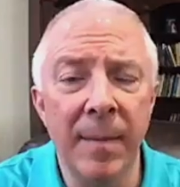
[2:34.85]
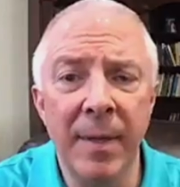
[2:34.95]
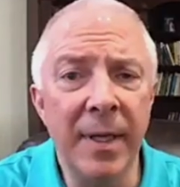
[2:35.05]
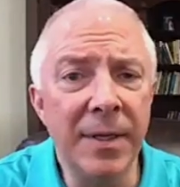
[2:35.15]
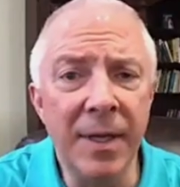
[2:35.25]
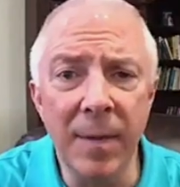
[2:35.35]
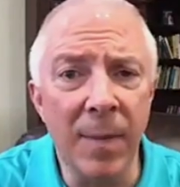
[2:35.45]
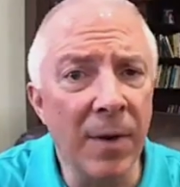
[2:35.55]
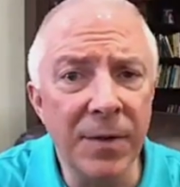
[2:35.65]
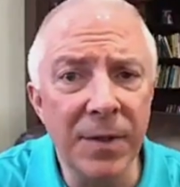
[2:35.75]
but this other
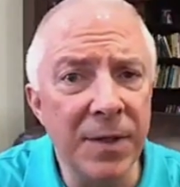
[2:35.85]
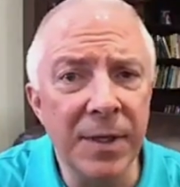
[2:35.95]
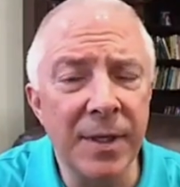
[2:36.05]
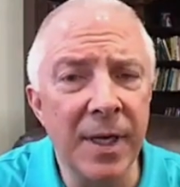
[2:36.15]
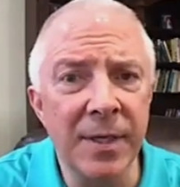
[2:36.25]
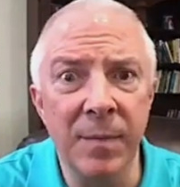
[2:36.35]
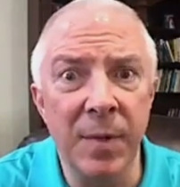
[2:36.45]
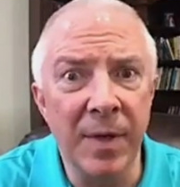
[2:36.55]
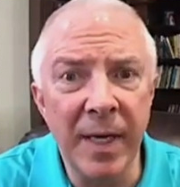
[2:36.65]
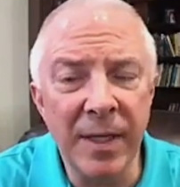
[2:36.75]
person just isn't
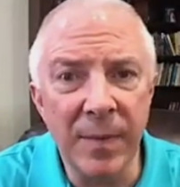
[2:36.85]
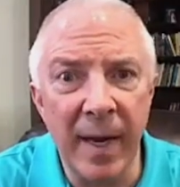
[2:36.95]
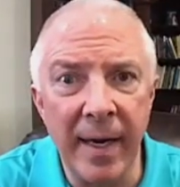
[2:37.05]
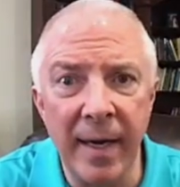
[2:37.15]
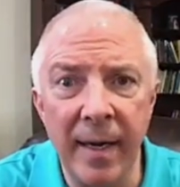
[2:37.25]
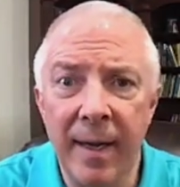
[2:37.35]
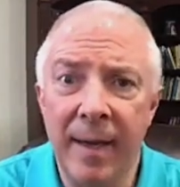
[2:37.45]
participating.